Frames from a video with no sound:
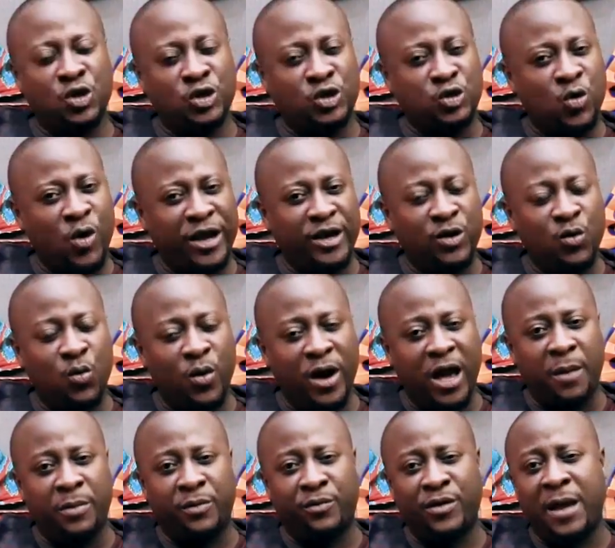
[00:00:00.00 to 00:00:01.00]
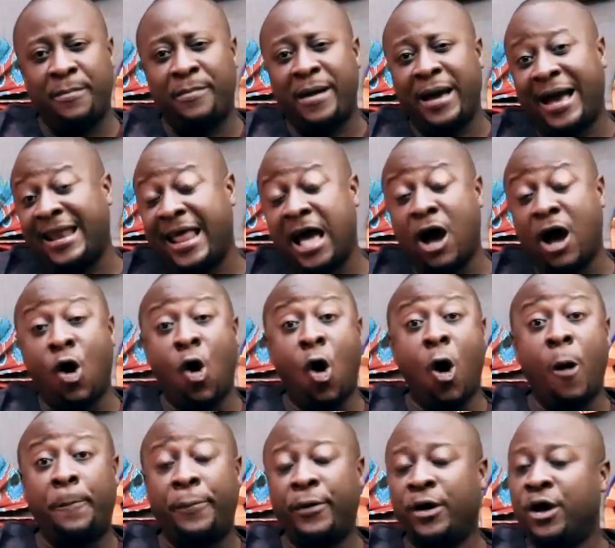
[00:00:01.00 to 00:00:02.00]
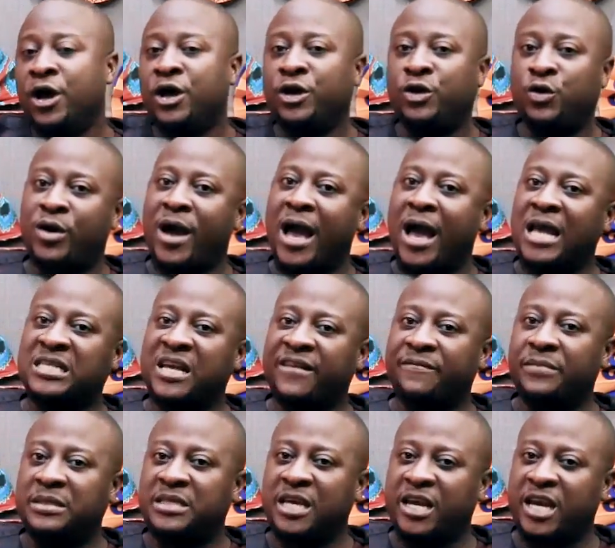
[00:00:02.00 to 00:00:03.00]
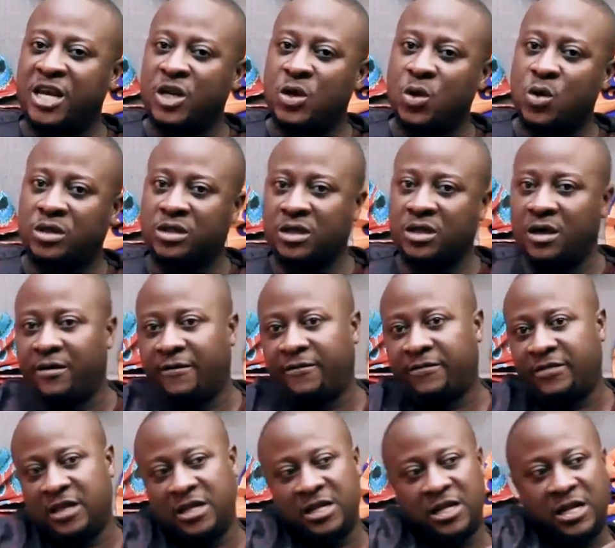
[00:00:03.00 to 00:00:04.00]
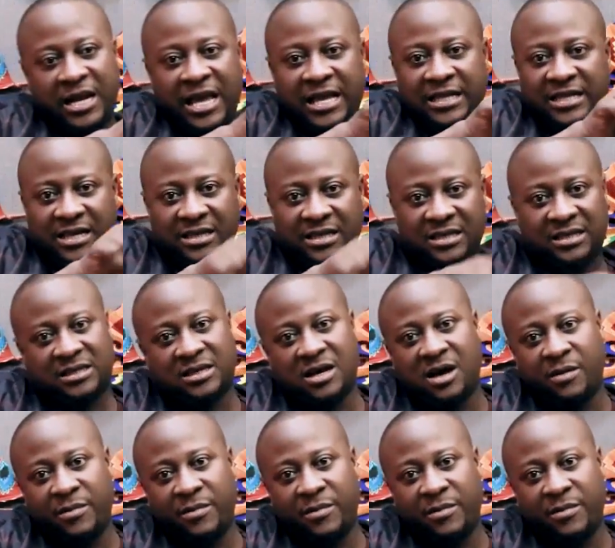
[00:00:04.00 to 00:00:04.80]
don't go anywhere. I'll be right back. And I hope you guys have been taking notes of the letters